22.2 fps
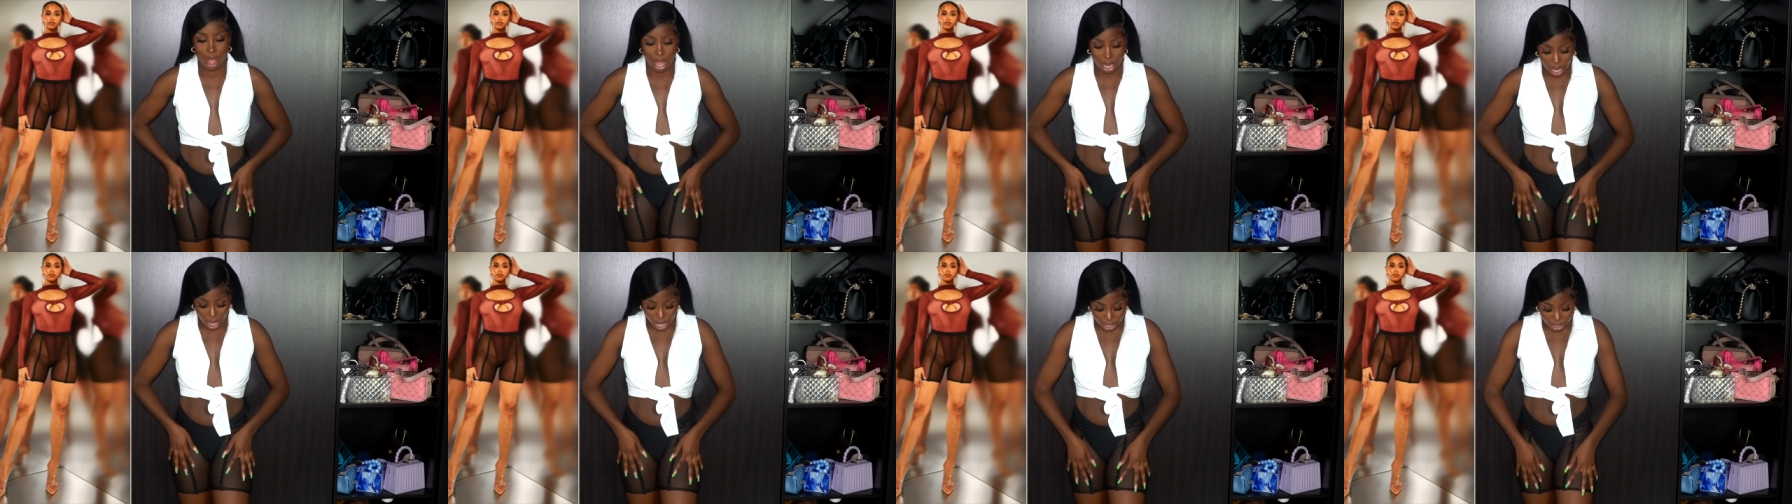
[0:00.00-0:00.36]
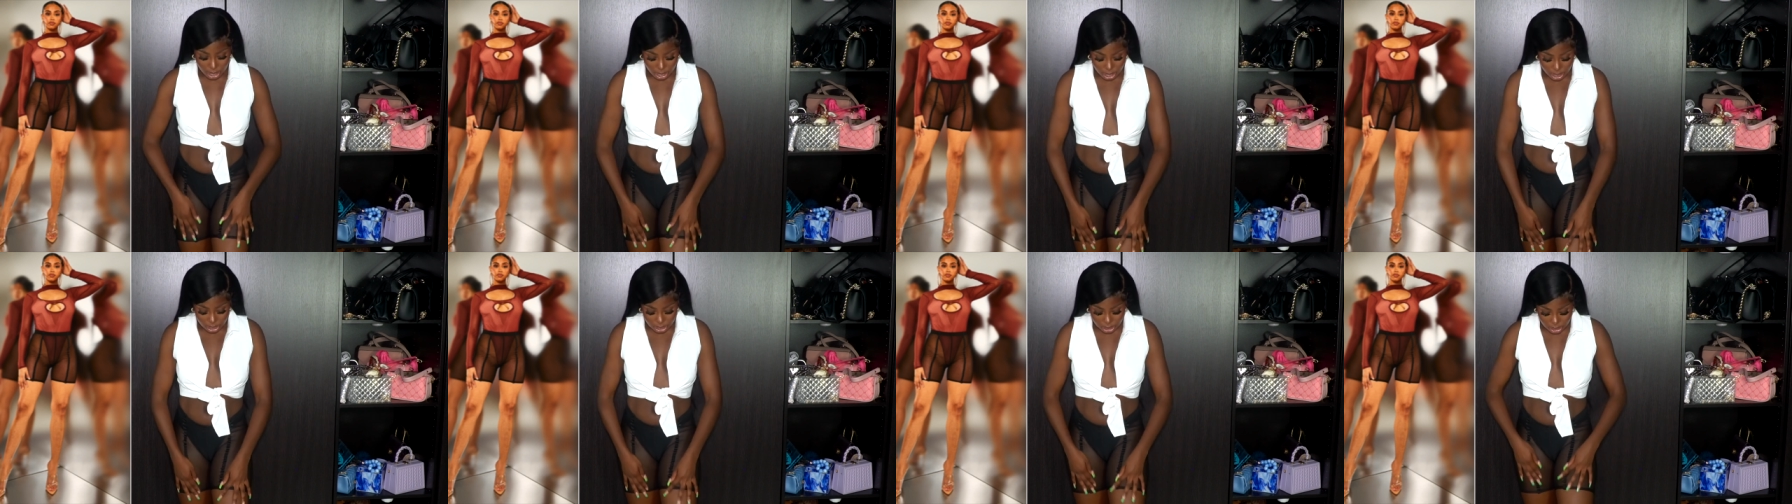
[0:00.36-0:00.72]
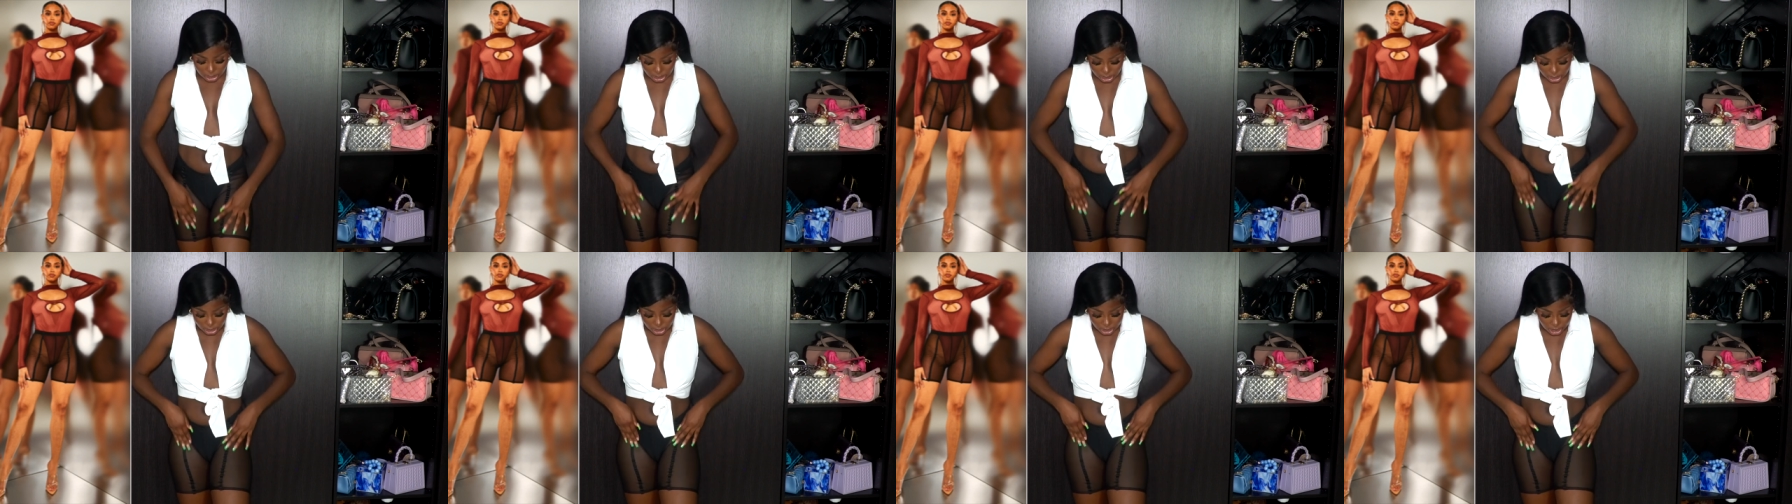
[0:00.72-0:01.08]
I like
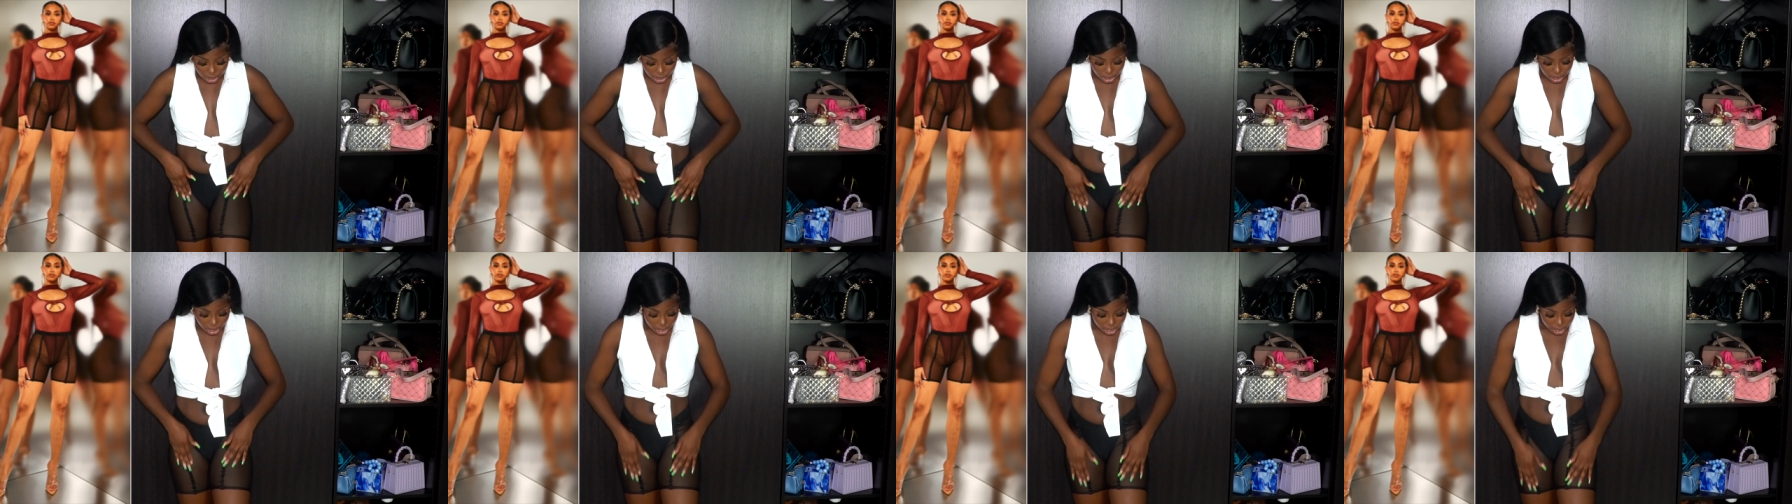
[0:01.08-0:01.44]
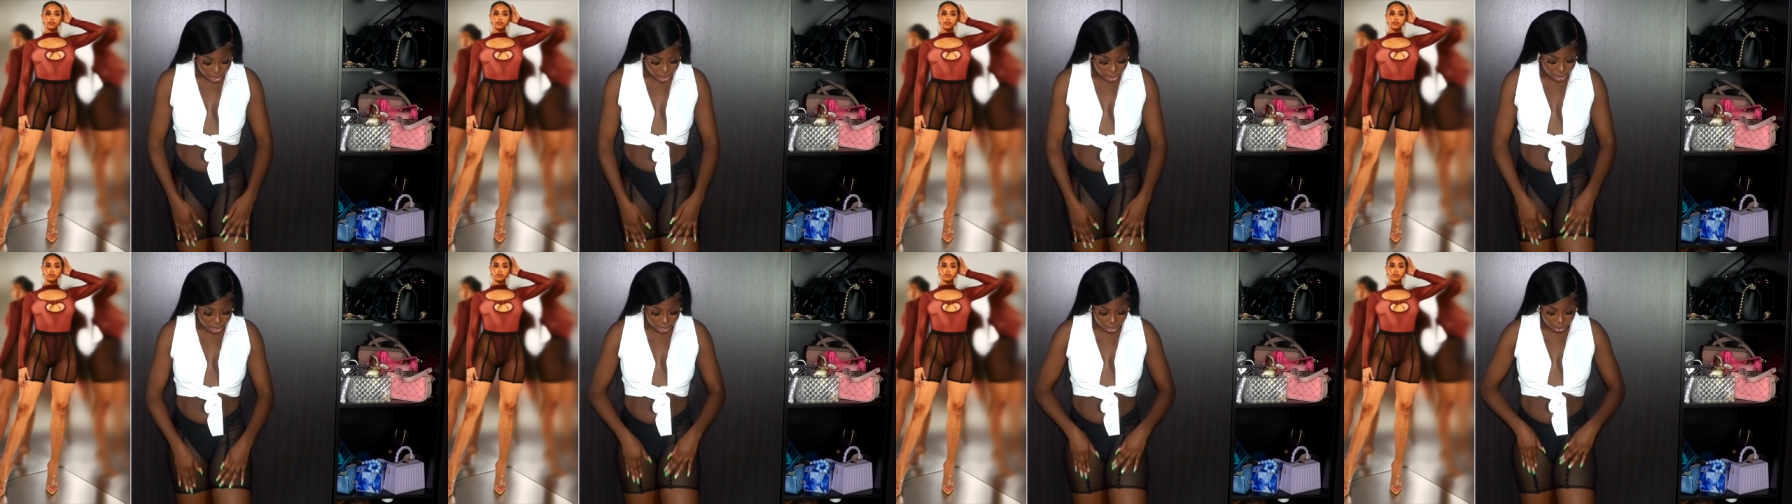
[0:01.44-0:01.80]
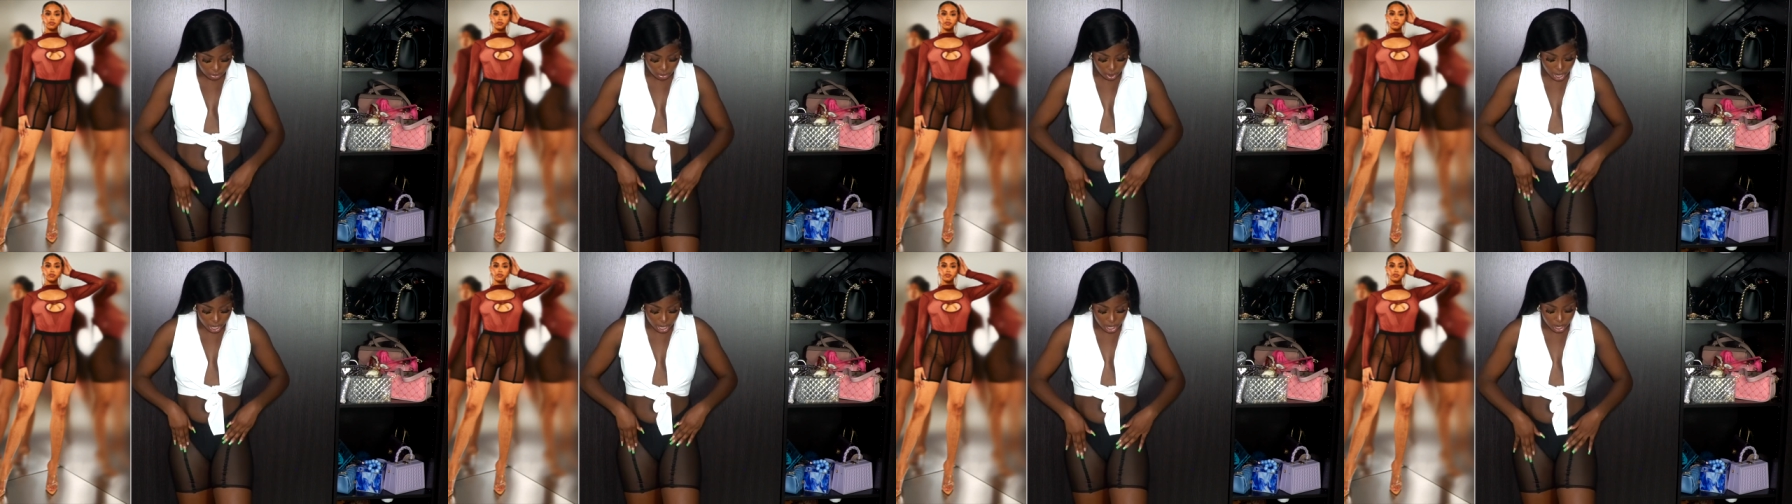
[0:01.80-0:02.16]
this thing
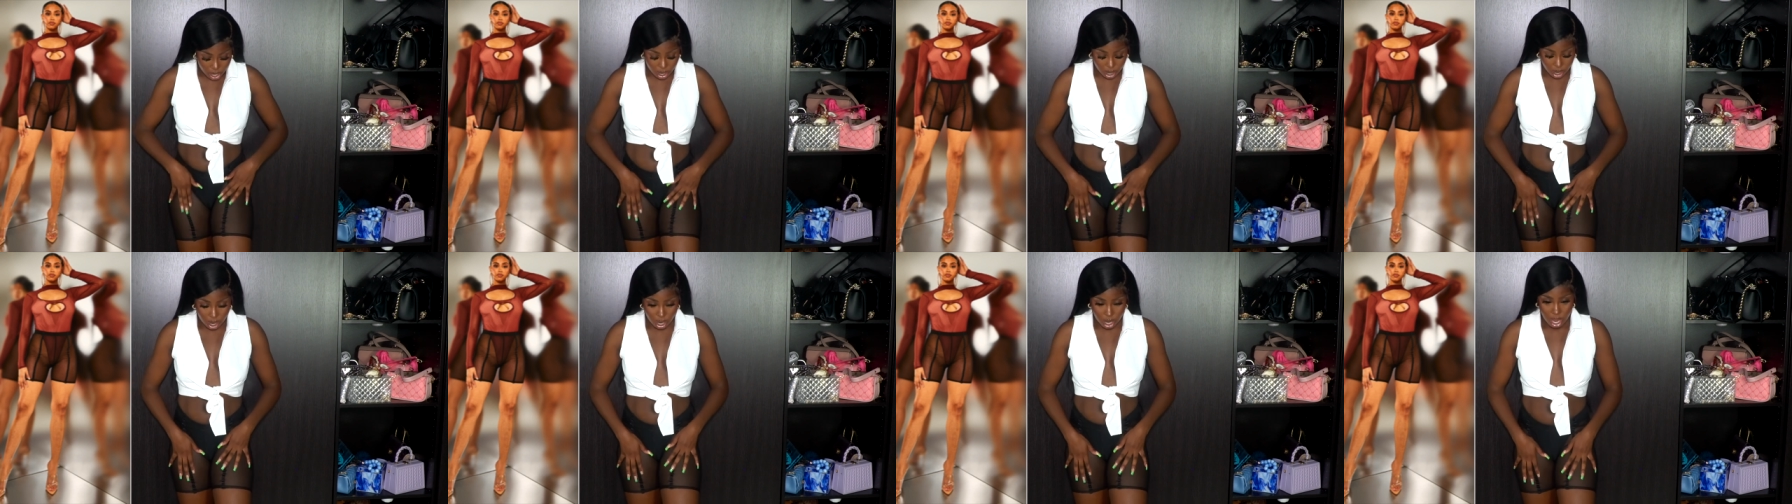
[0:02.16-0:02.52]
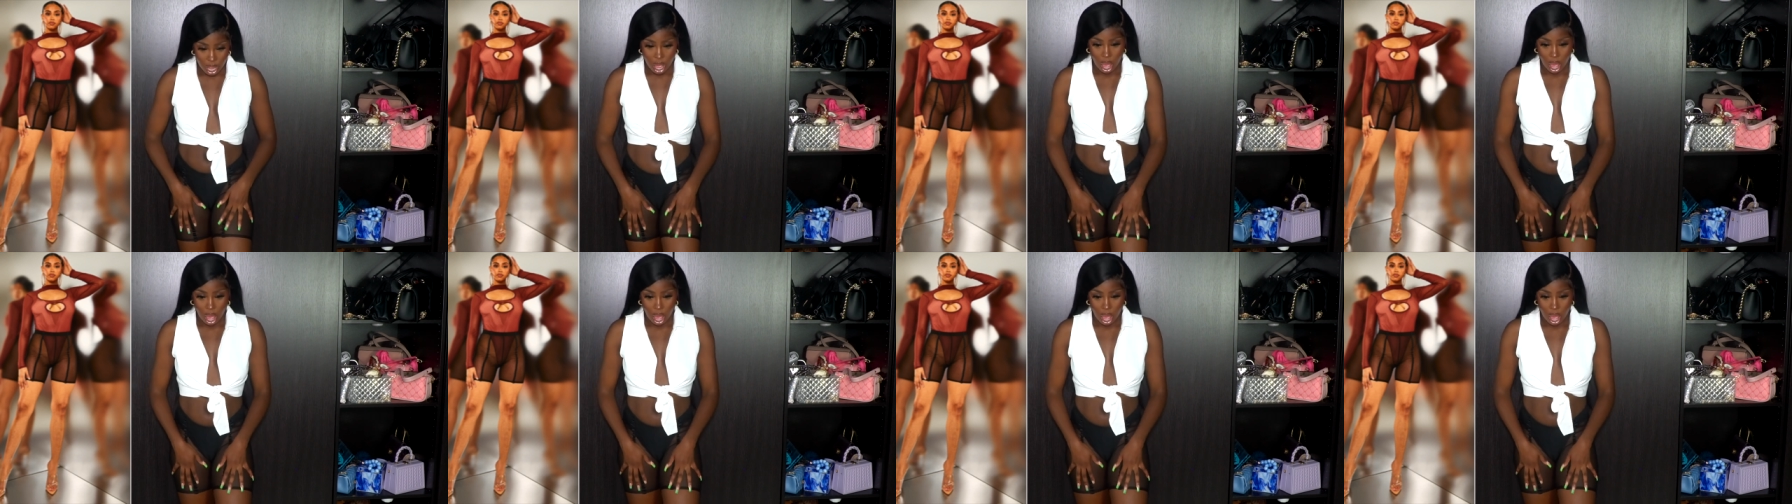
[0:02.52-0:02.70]
right here.